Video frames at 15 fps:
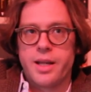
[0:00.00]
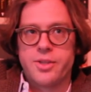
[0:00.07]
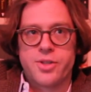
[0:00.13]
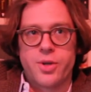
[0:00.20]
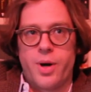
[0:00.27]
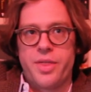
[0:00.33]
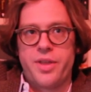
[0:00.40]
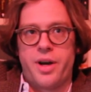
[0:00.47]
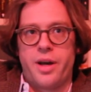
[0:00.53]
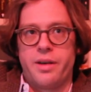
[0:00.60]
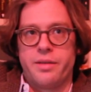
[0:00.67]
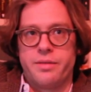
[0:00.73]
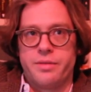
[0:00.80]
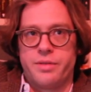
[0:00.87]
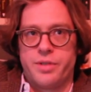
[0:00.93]
And so I
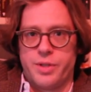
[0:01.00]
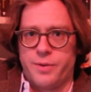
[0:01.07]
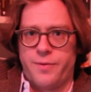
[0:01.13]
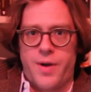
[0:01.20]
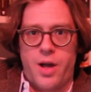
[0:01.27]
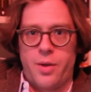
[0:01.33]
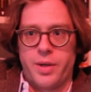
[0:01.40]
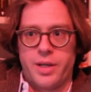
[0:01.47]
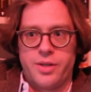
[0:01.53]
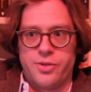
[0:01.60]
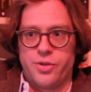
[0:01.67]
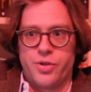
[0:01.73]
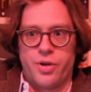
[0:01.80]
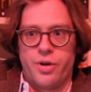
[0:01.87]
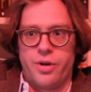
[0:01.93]
thought just following
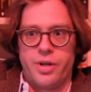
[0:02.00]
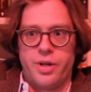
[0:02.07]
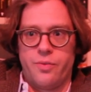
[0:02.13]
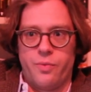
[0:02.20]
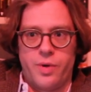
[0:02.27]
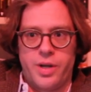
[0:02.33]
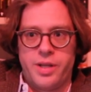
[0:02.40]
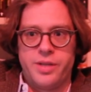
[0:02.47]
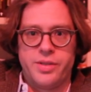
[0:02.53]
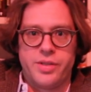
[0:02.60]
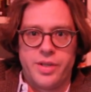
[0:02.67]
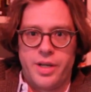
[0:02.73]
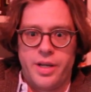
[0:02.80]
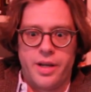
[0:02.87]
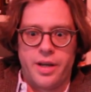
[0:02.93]
his journey and what he's
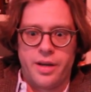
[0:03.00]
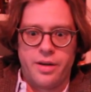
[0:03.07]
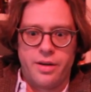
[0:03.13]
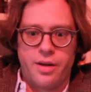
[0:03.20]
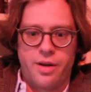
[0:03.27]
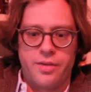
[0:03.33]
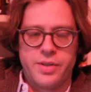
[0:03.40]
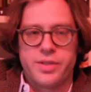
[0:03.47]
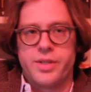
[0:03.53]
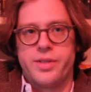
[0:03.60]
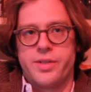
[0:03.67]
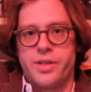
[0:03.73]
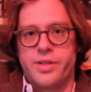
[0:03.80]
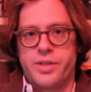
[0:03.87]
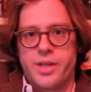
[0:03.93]
seeing and all these
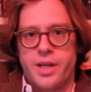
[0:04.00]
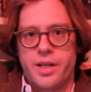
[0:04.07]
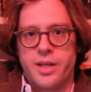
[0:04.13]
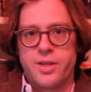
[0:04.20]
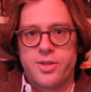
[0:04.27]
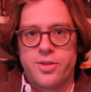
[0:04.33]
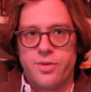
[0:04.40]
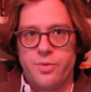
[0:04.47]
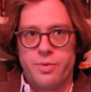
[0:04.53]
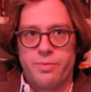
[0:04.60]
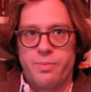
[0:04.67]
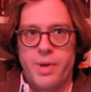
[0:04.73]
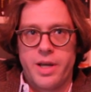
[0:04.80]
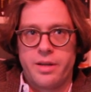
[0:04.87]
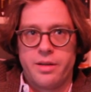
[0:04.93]
scenes that he's getting into
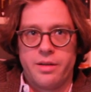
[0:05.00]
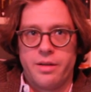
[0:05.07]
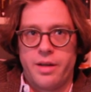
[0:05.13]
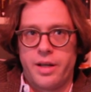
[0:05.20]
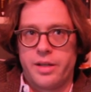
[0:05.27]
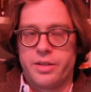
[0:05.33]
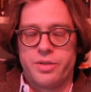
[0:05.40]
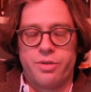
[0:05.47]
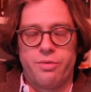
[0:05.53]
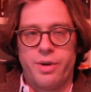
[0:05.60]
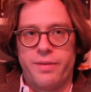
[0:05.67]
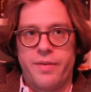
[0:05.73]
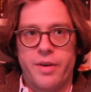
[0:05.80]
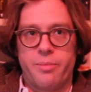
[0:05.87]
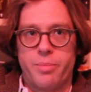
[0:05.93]
would make, like, a
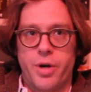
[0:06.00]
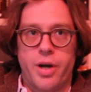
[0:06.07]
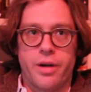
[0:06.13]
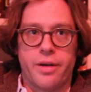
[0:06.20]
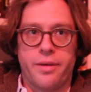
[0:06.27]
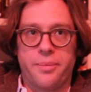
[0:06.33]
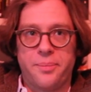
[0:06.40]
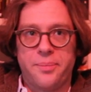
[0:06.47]
terrific book.